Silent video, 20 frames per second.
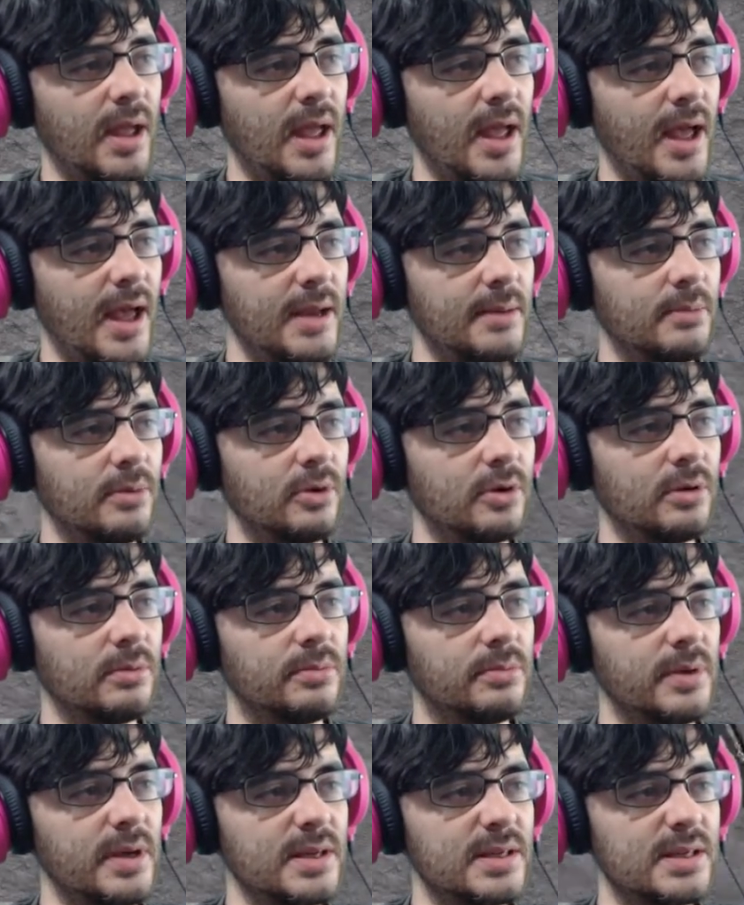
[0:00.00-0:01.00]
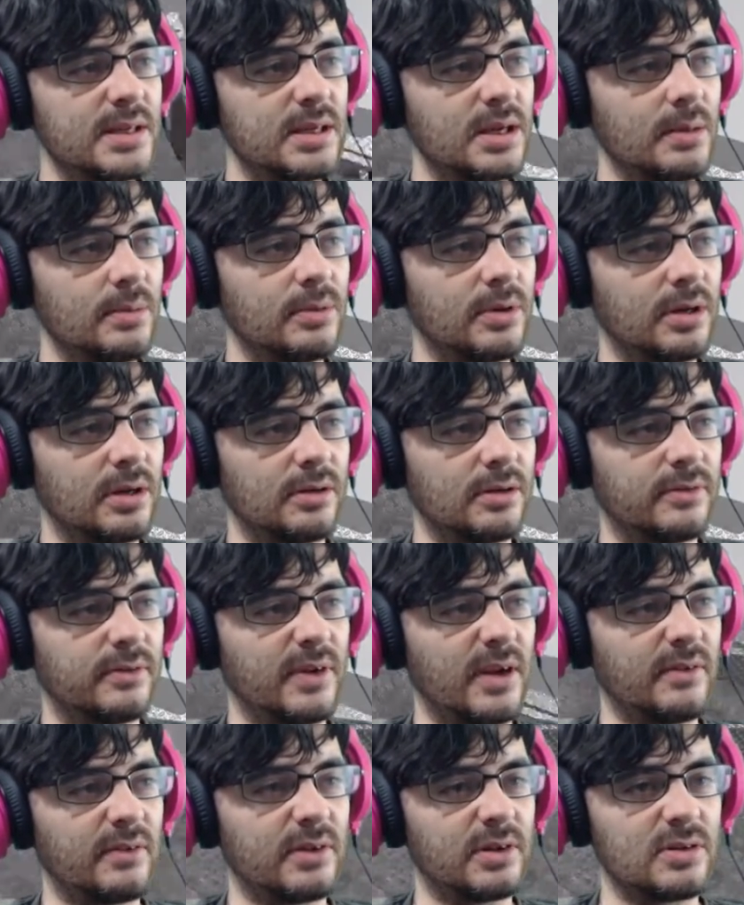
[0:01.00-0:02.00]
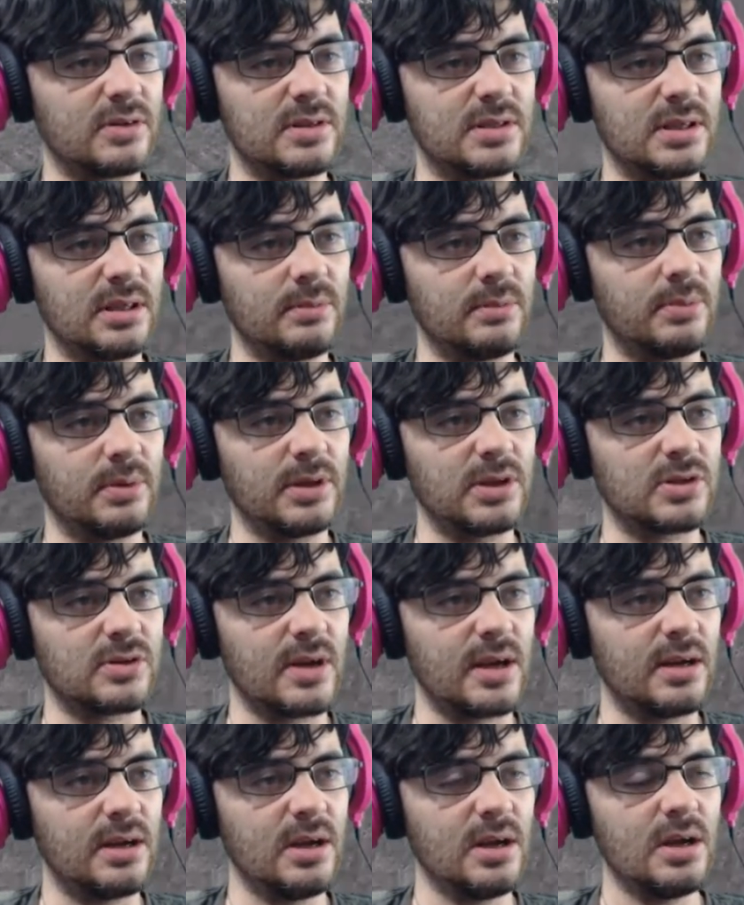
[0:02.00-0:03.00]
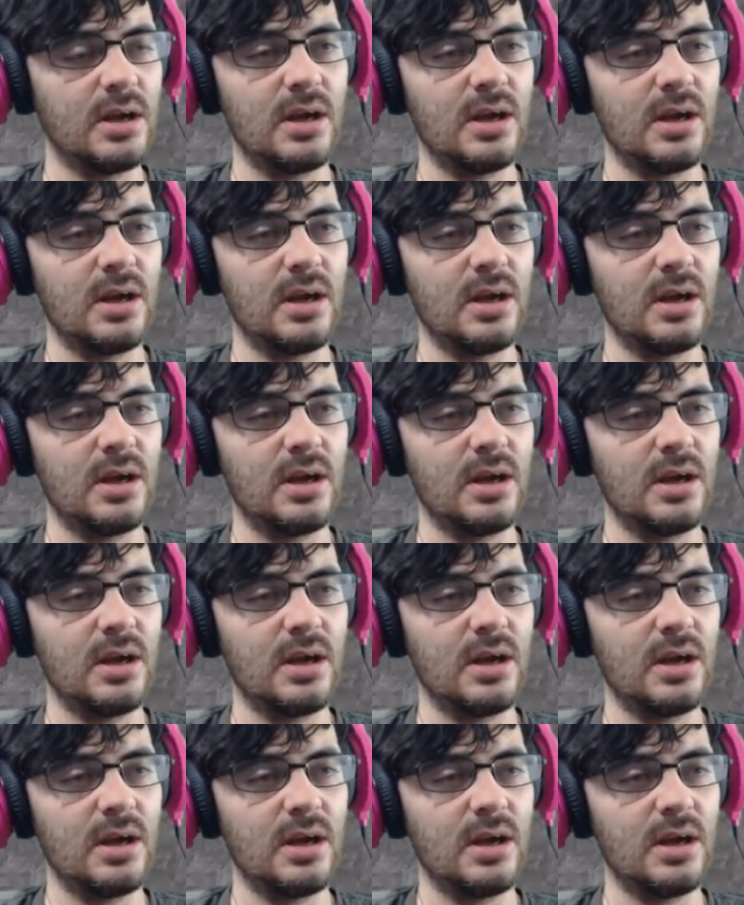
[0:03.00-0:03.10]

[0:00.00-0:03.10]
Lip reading: Add more basic upgrader. 500 till it blinks red.